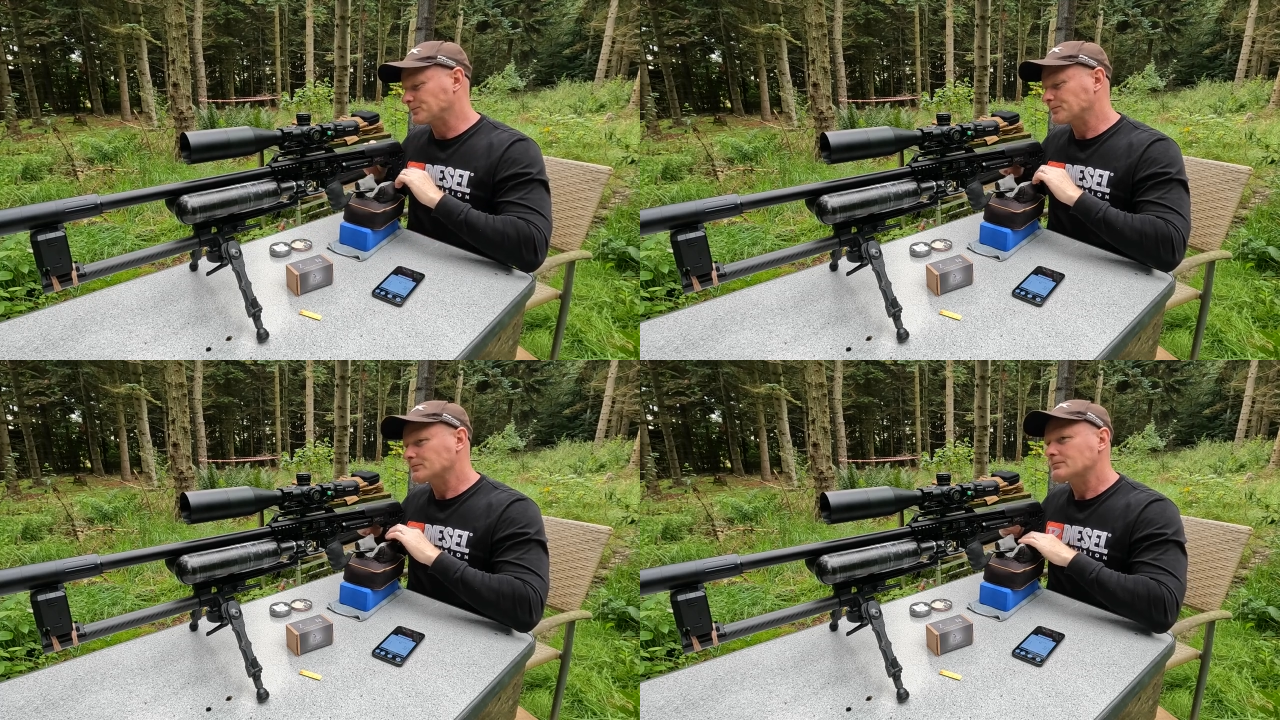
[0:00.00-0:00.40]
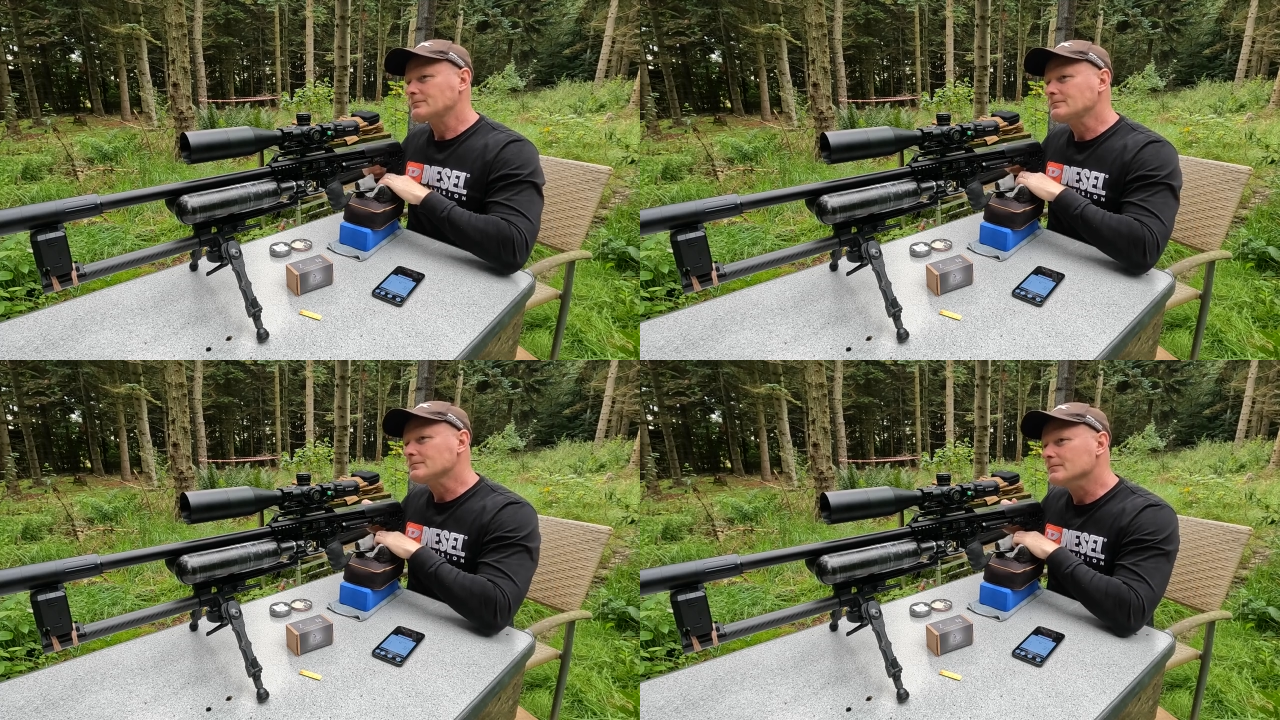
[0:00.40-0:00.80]

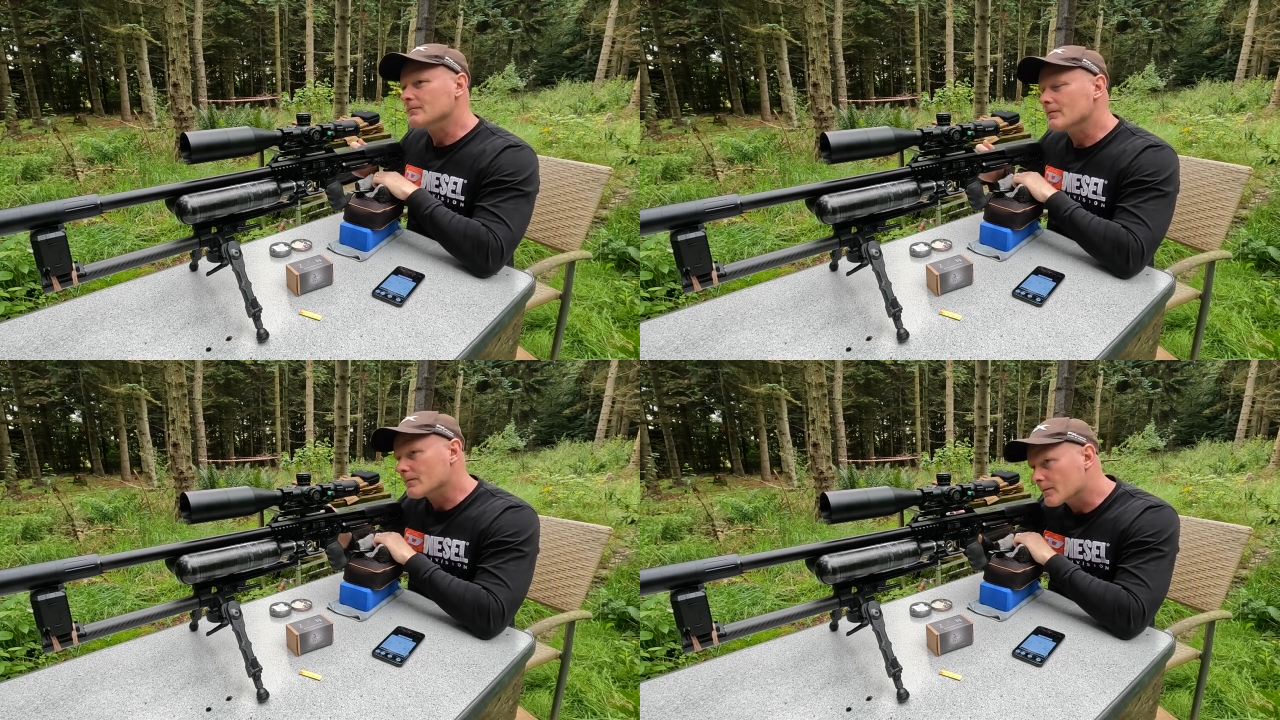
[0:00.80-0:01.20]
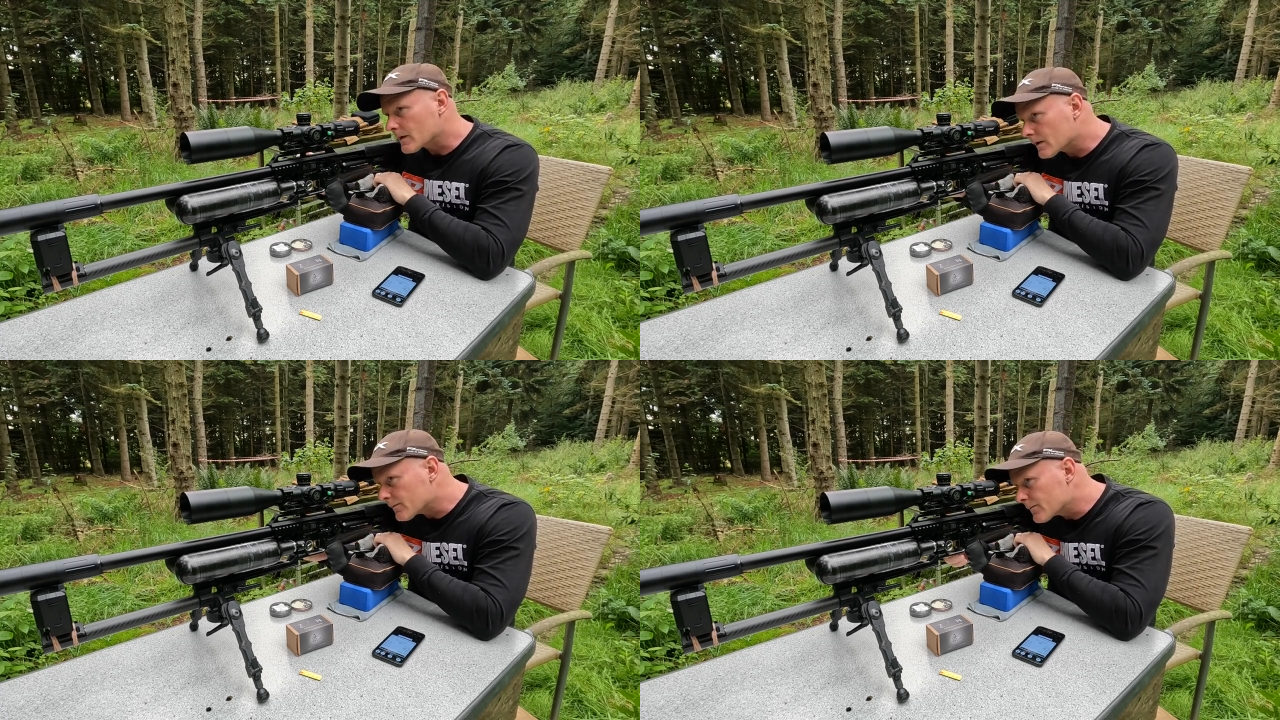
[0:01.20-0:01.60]

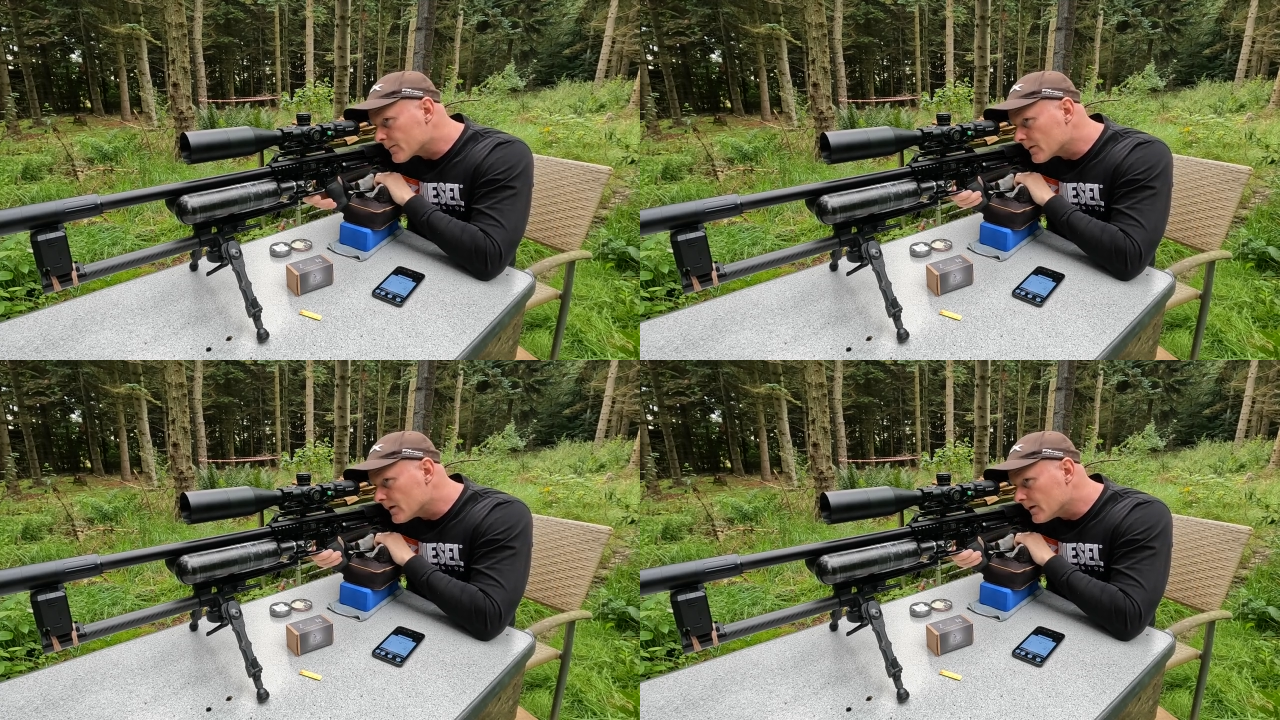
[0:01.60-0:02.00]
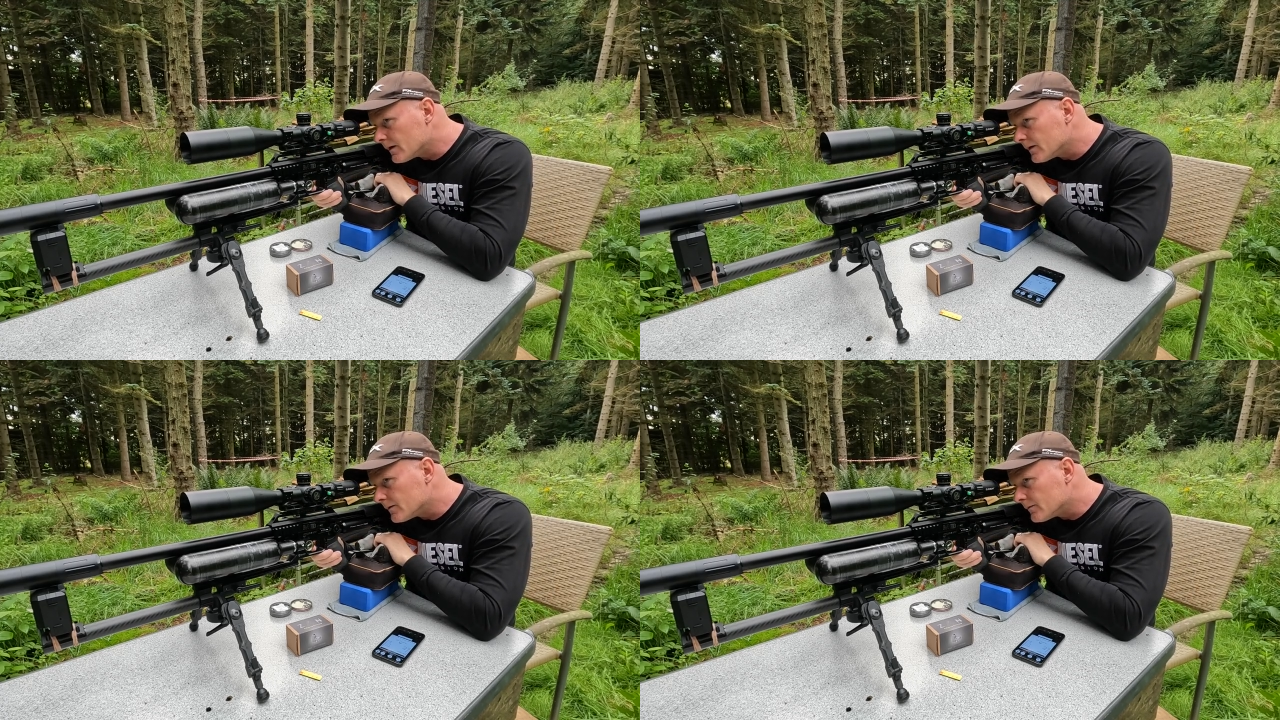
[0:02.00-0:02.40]

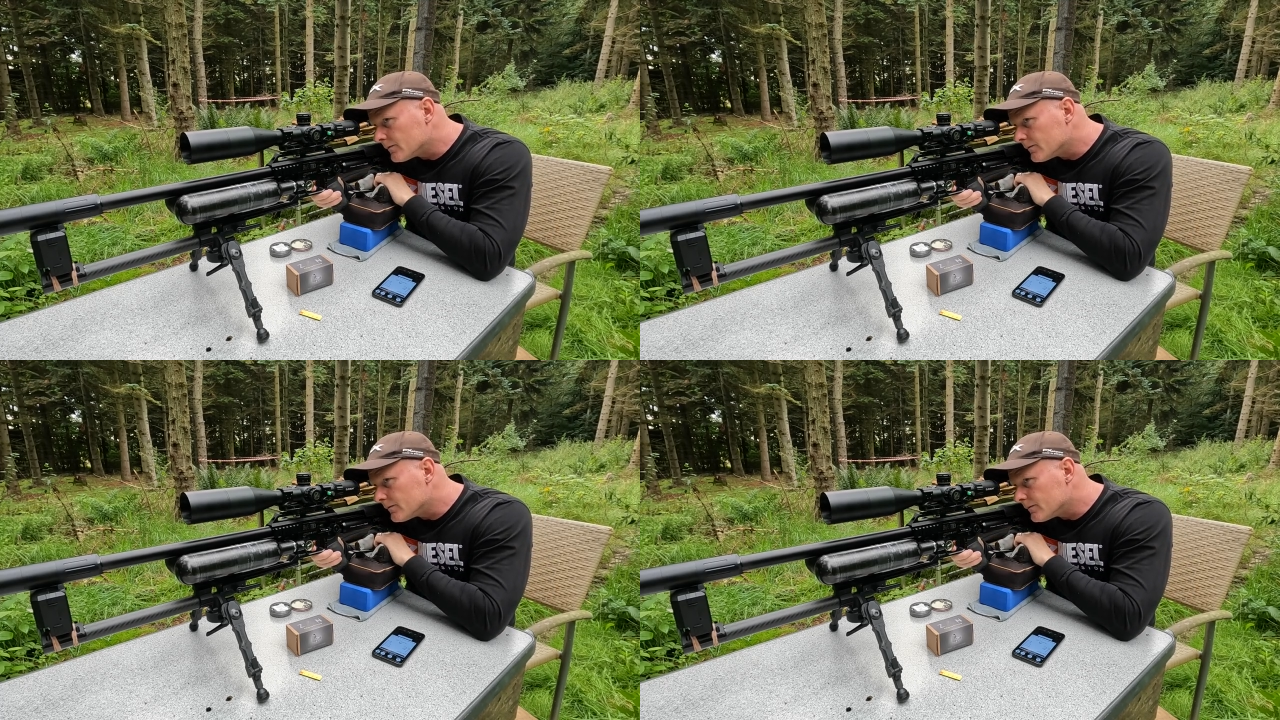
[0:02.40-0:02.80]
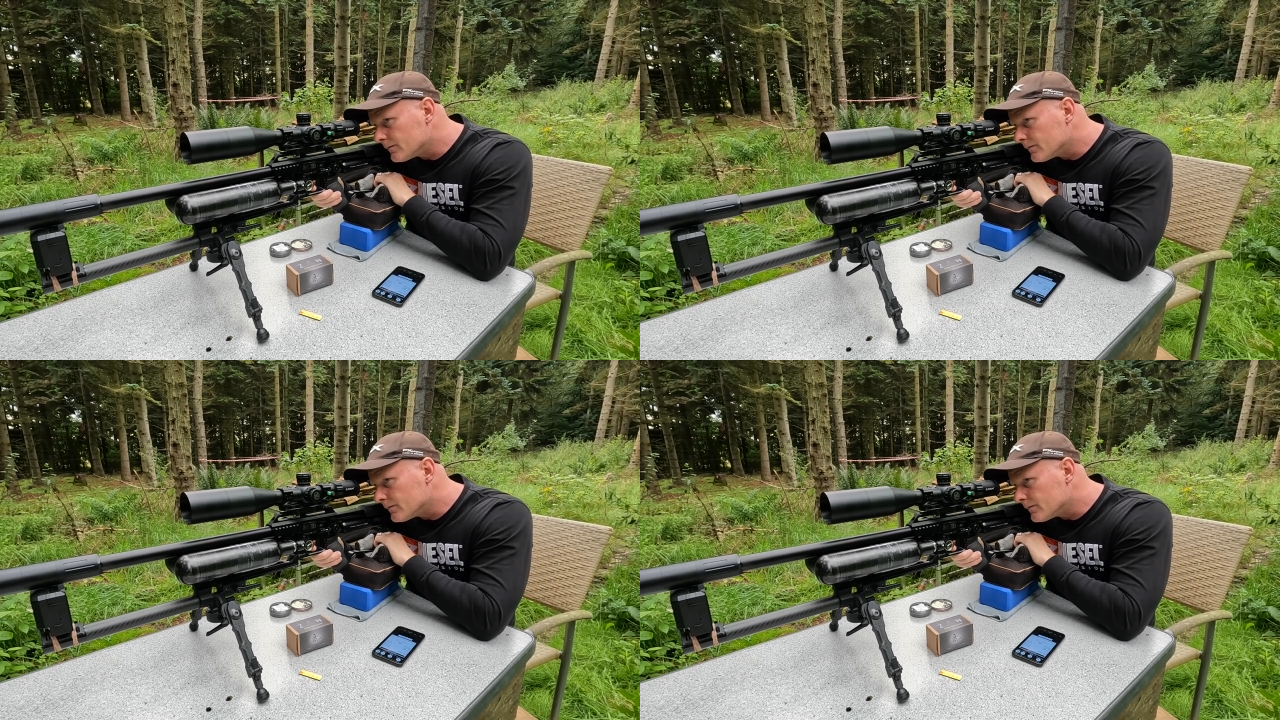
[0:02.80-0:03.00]
[no speech]